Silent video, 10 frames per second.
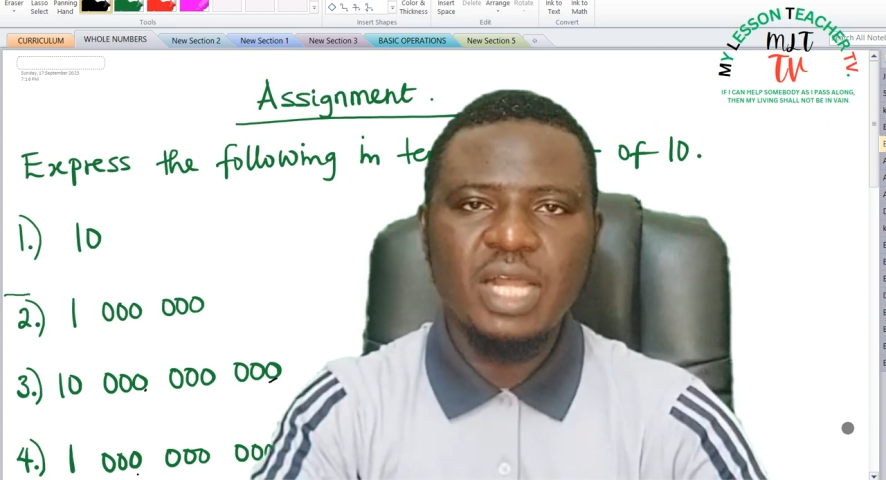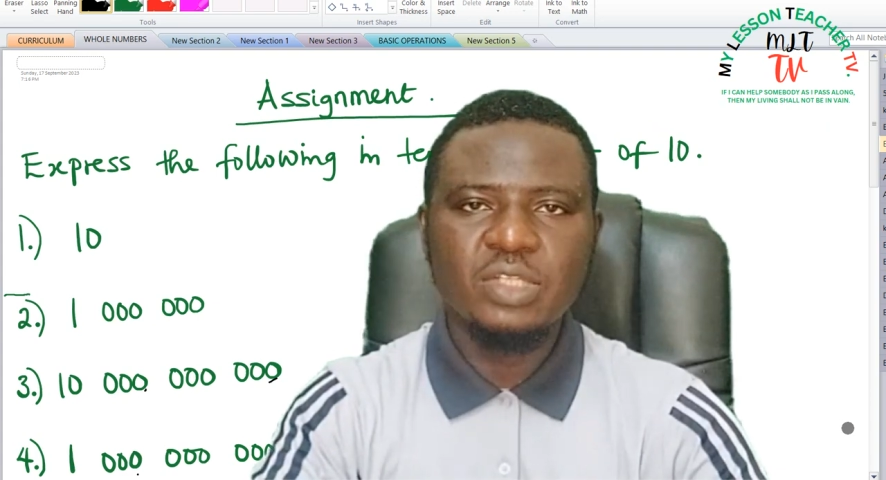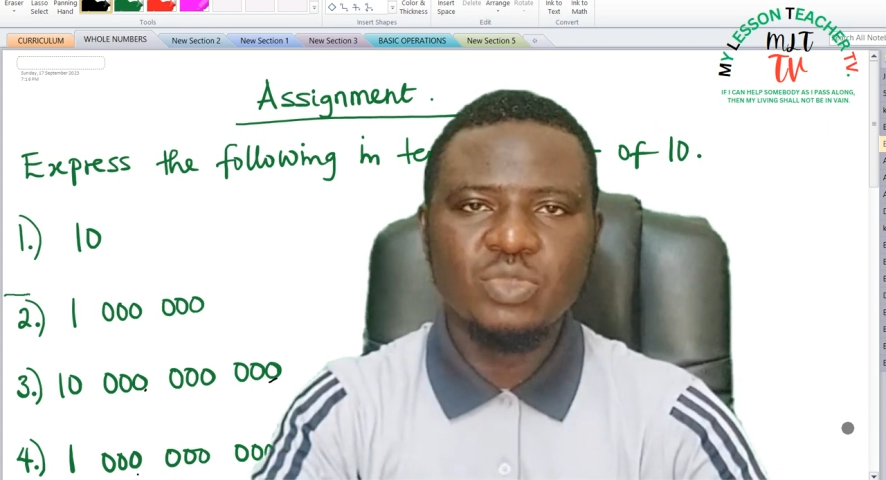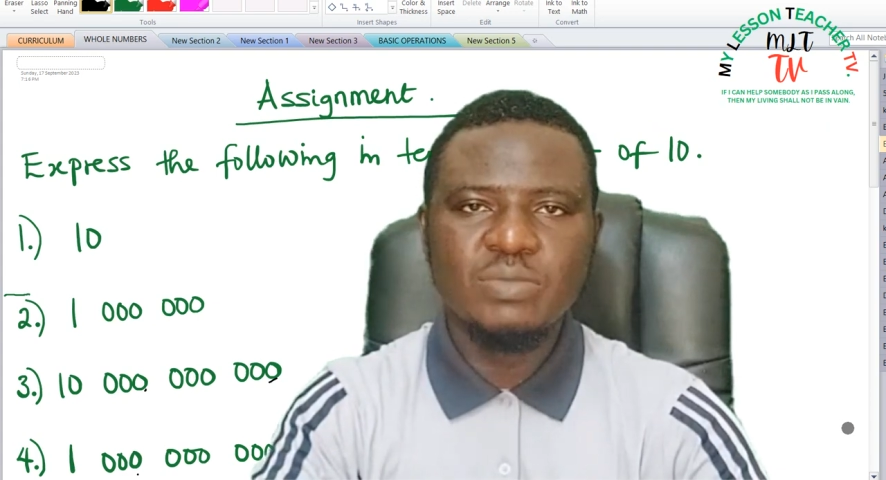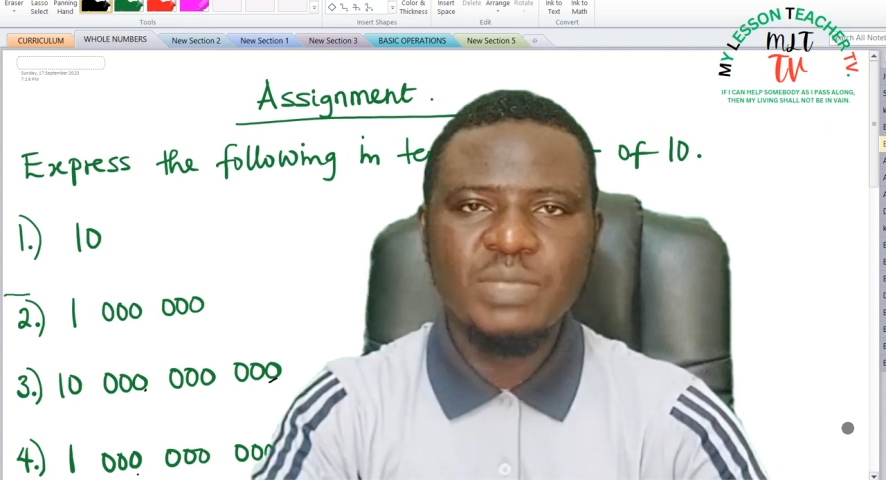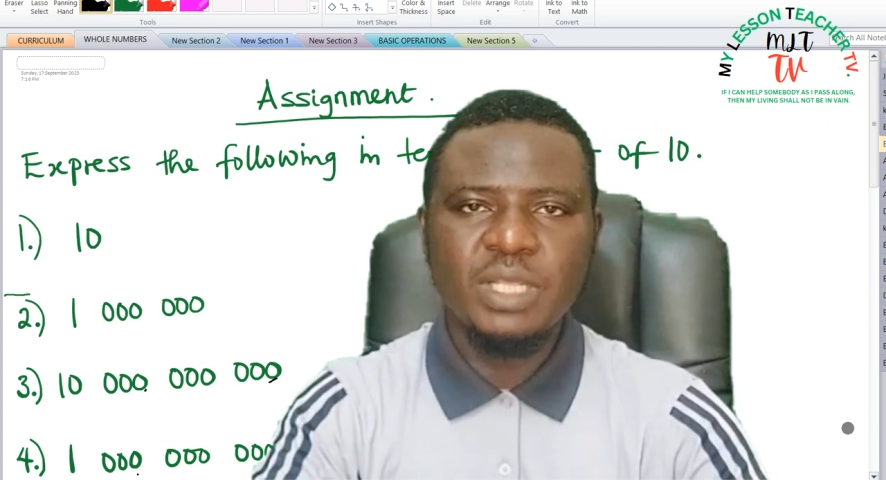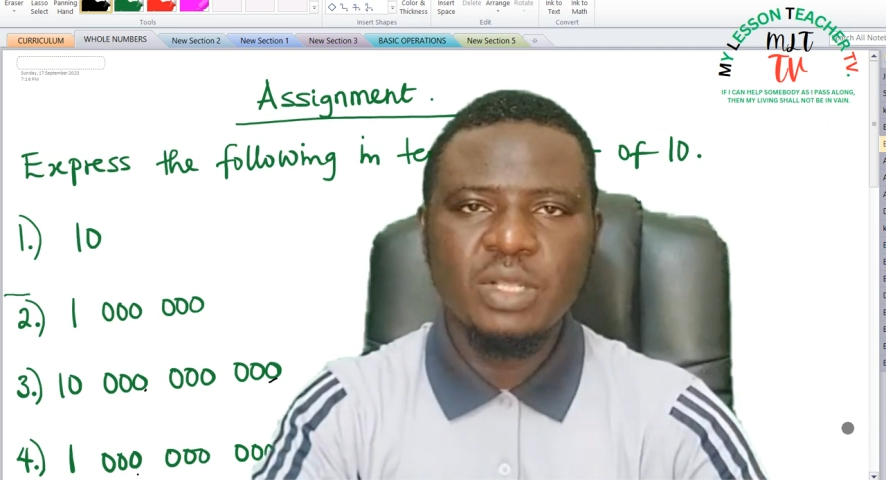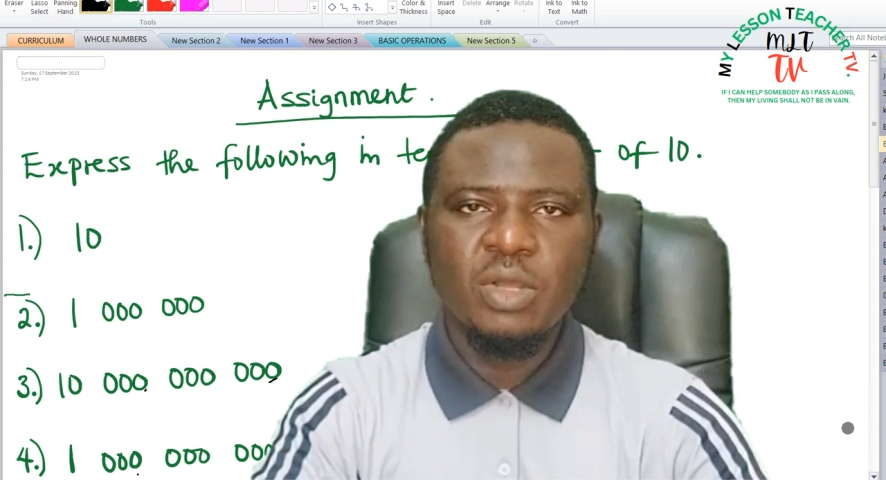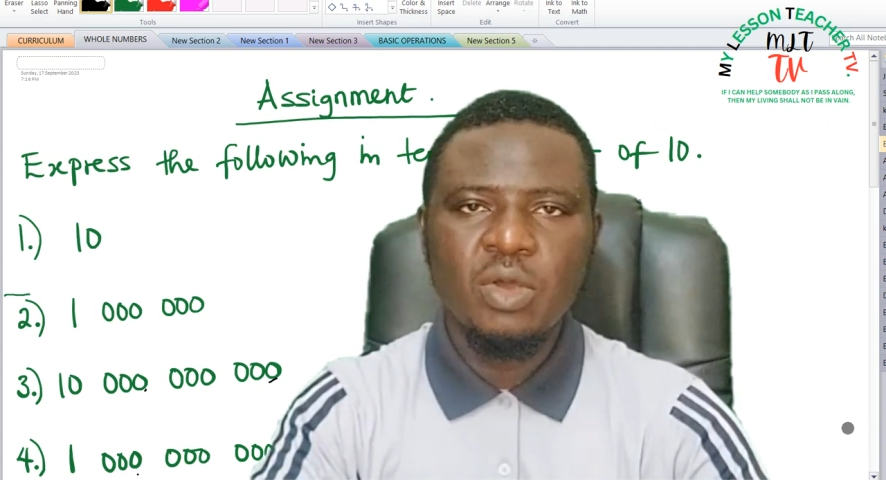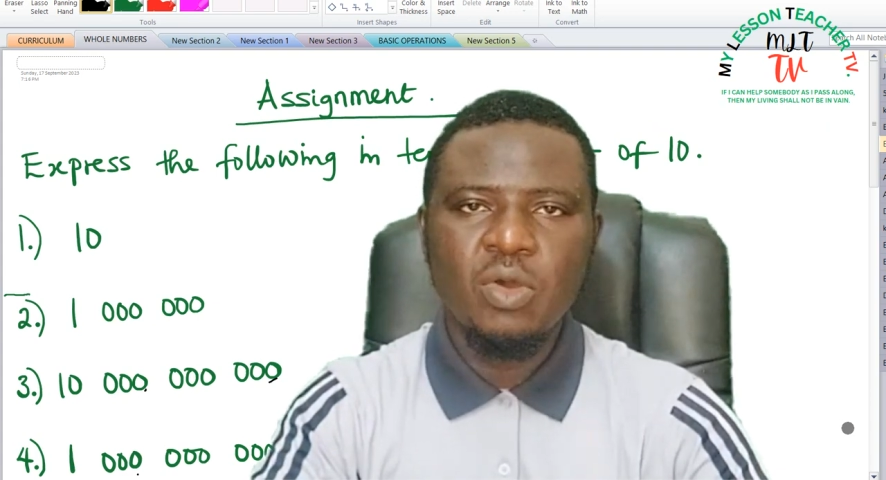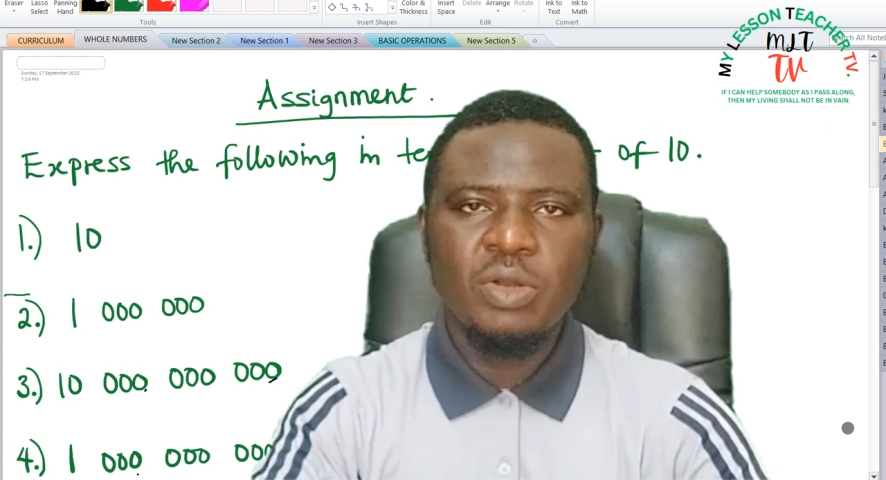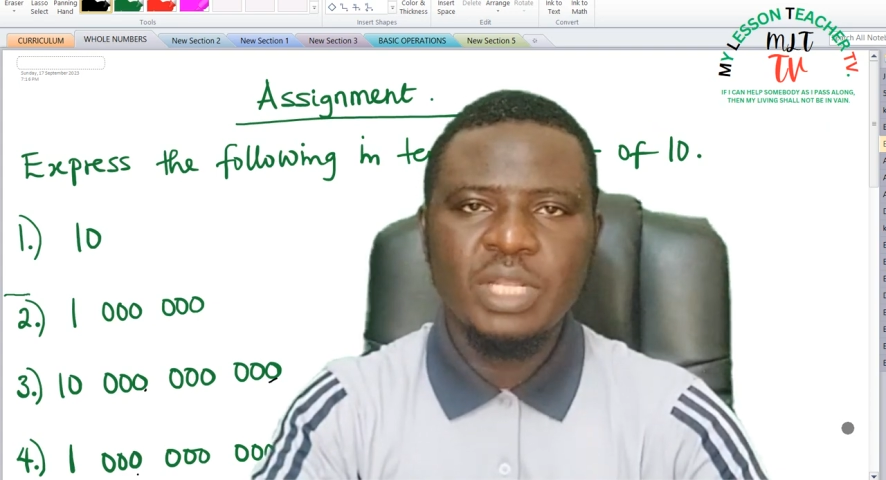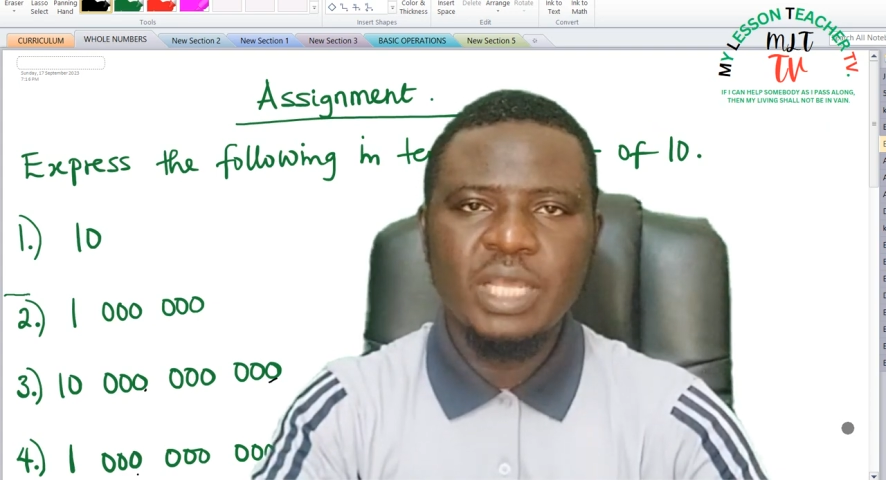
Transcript: to interact with me